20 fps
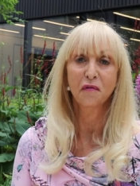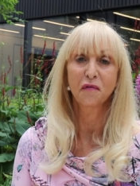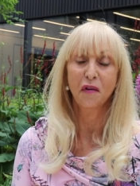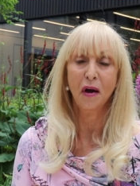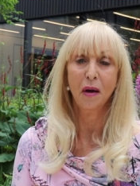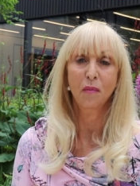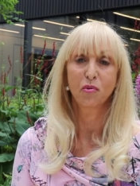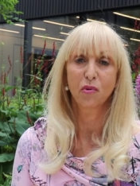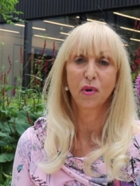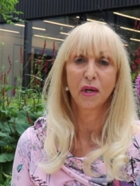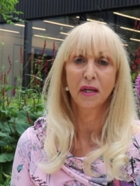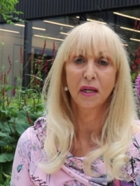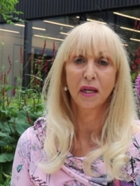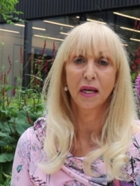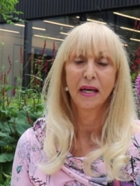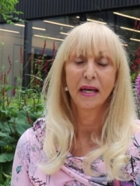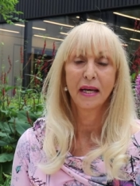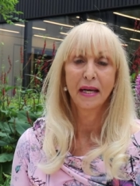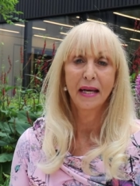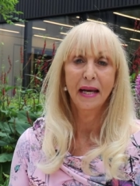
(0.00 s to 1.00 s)
fabric,
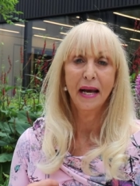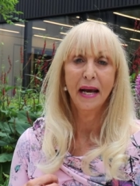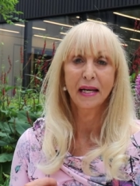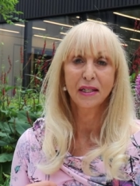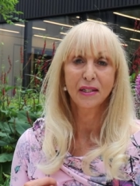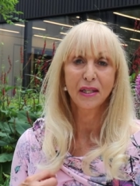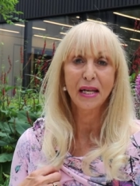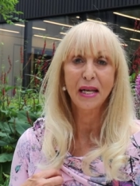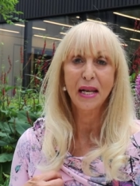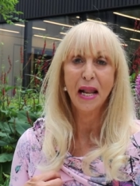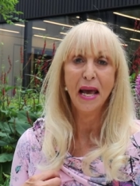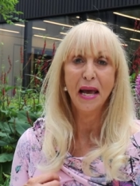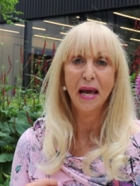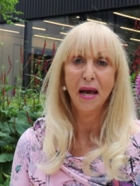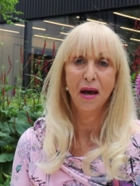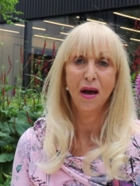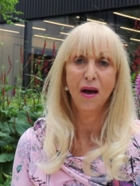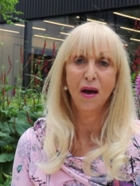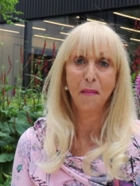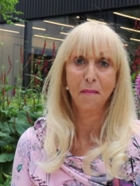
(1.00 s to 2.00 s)
it has a
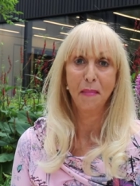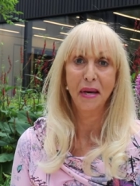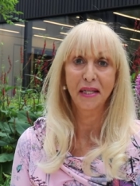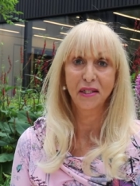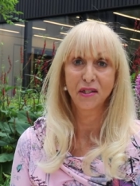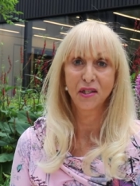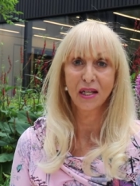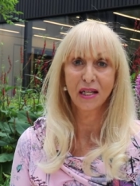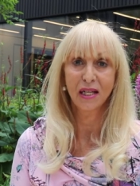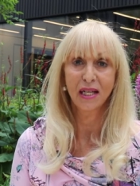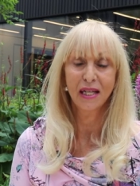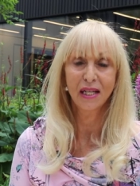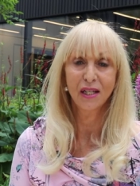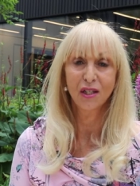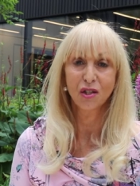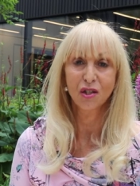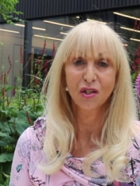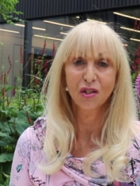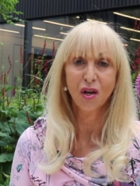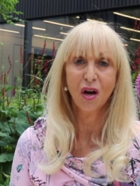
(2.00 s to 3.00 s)
layer amazingly
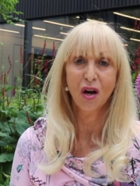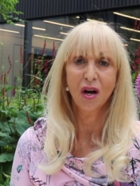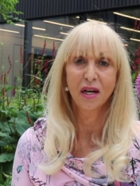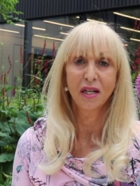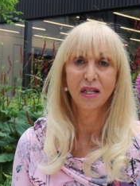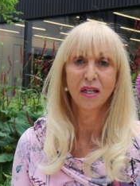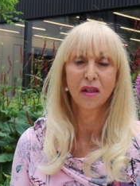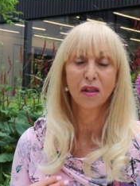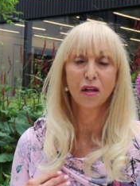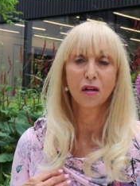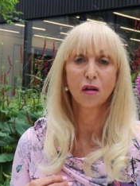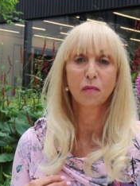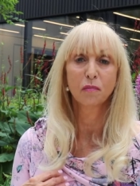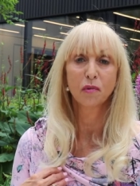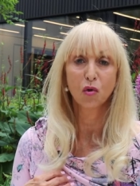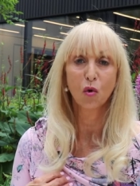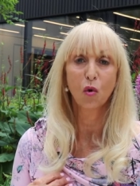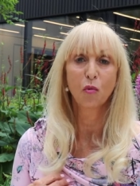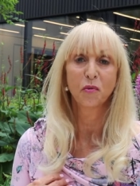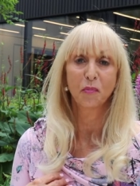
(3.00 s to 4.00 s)
inside that
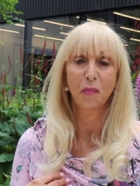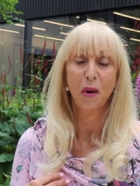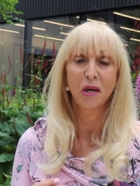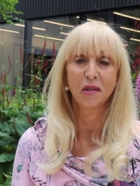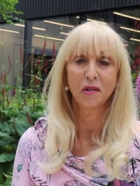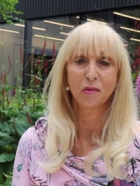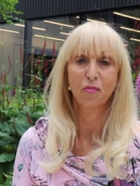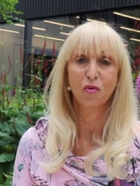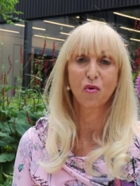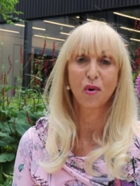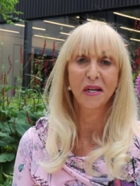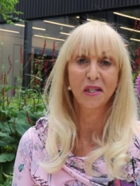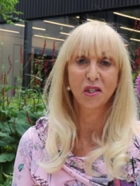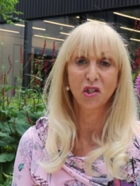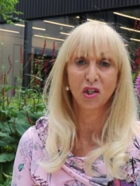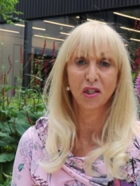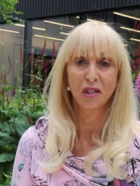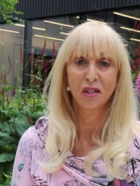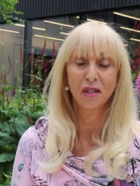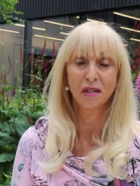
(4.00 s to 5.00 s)
absorbs
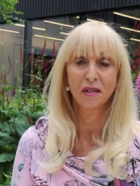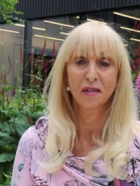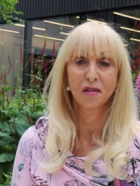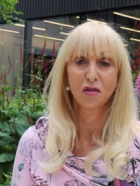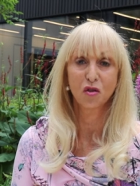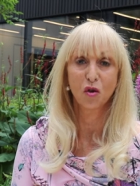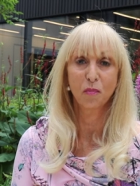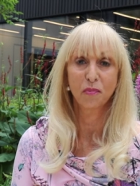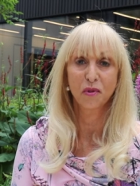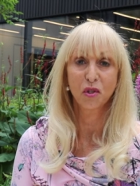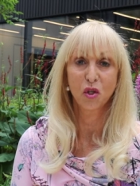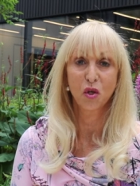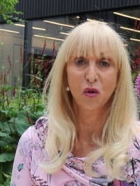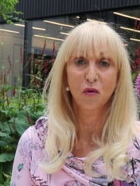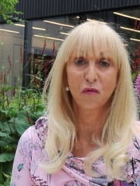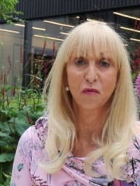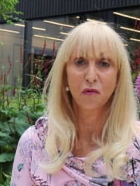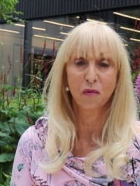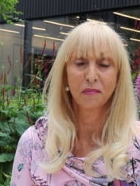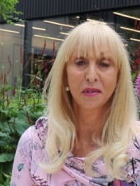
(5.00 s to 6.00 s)
perspiration and stops
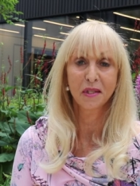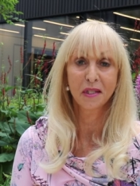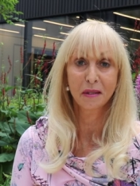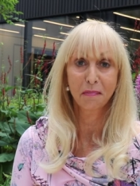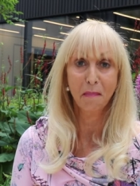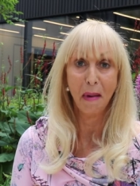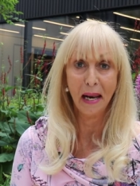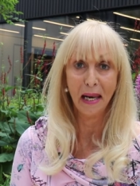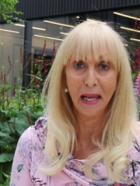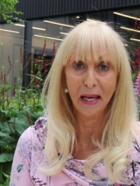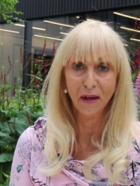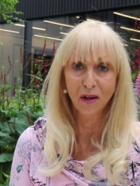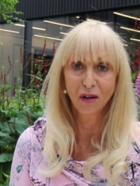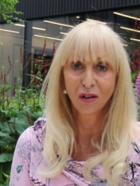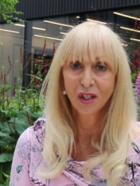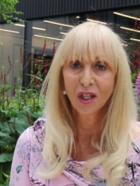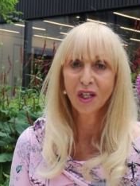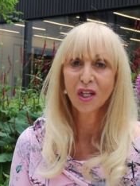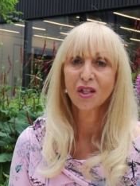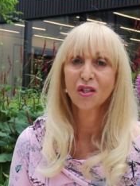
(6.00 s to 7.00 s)
you from smelling.
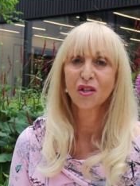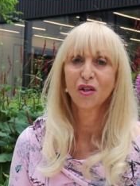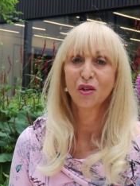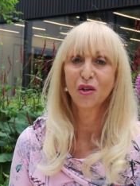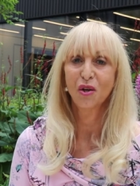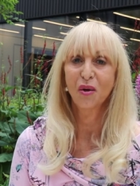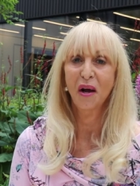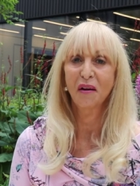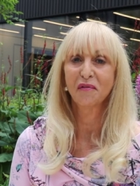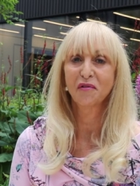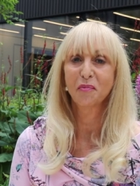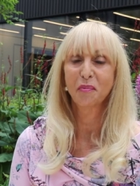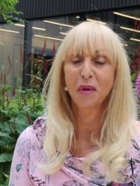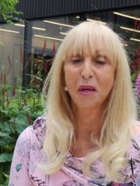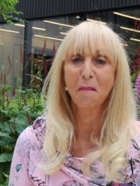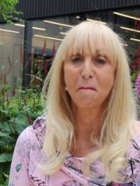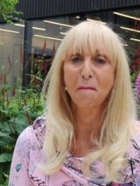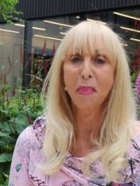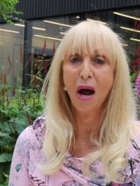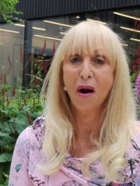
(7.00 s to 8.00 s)
So you don't have to be
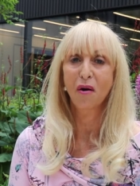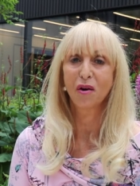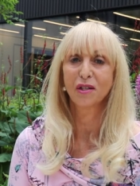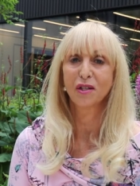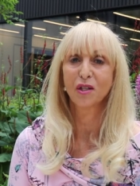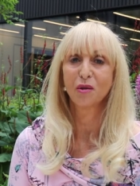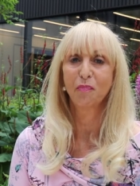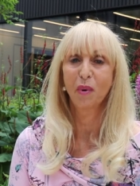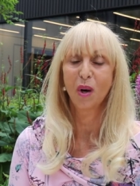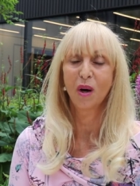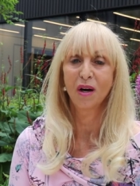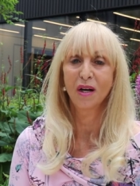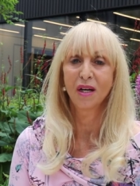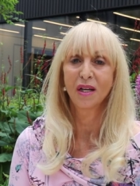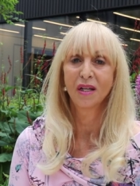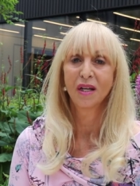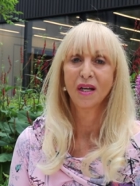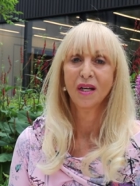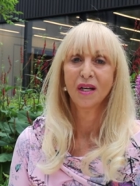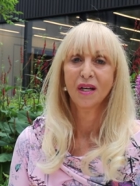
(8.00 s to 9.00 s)
embarrassed
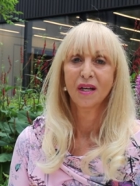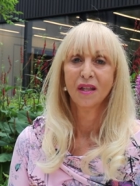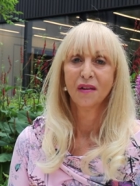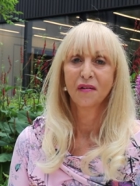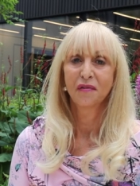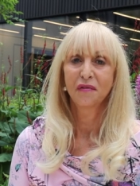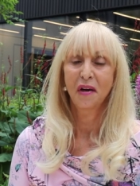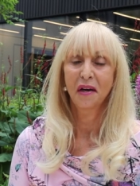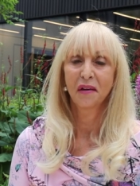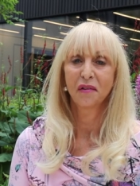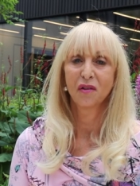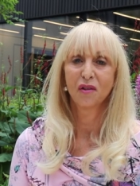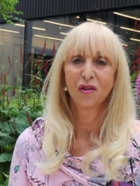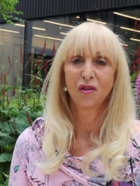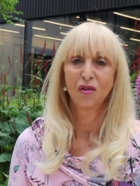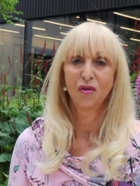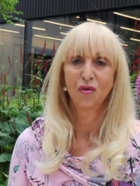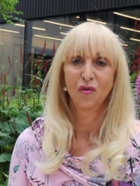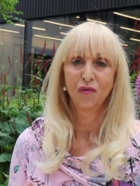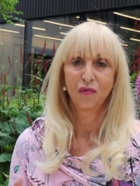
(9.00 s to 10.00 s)
by the fact
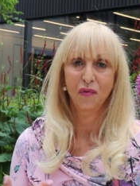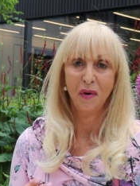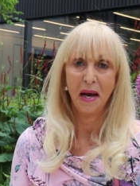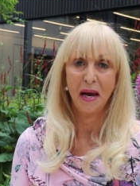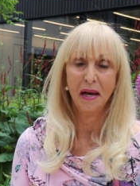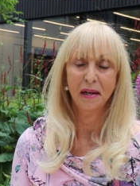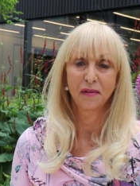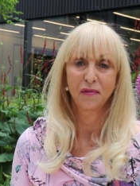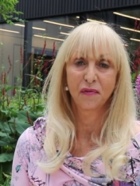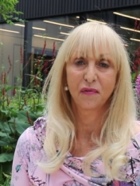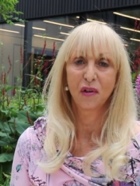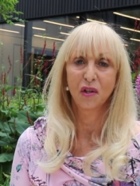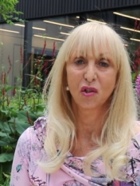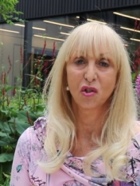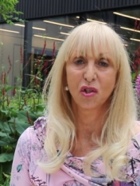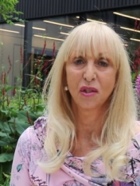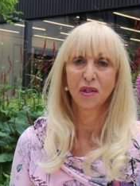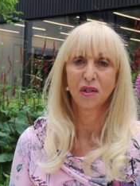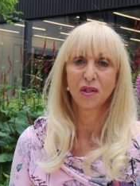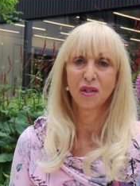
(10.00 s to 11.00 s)
that you've had
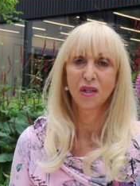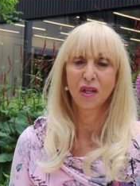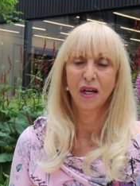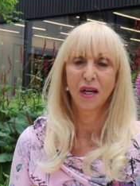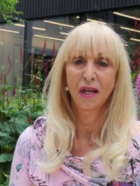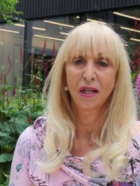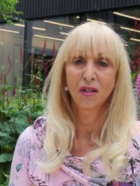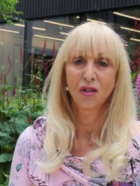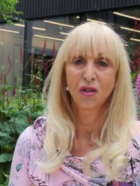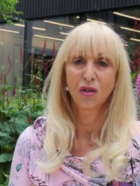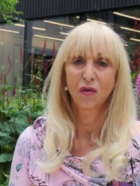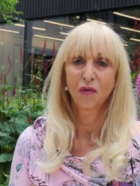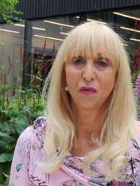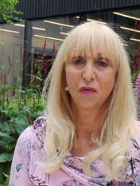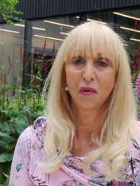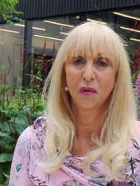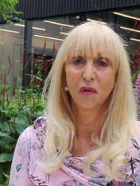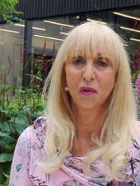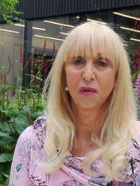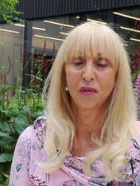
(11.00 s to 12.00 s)
flushes and you
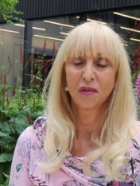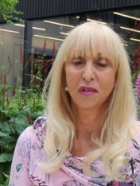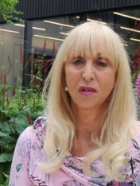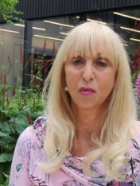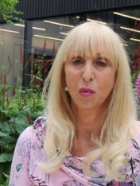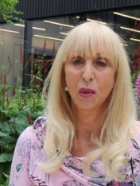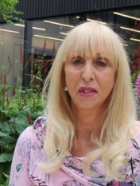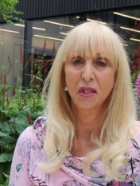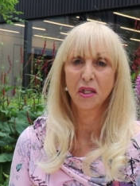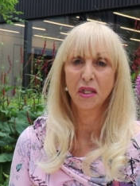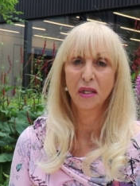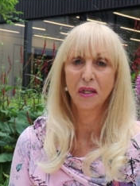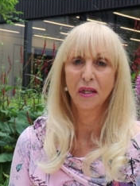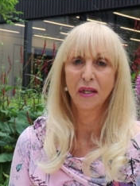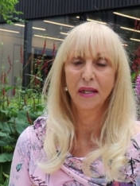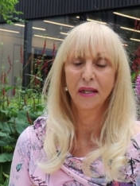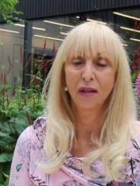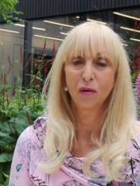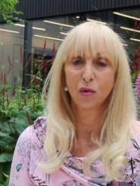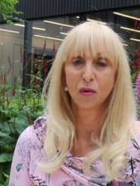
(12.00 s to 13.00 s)
feel that sweaty
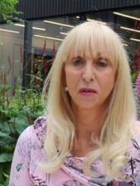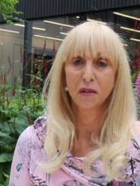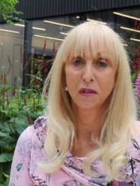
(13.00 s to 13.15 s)
equals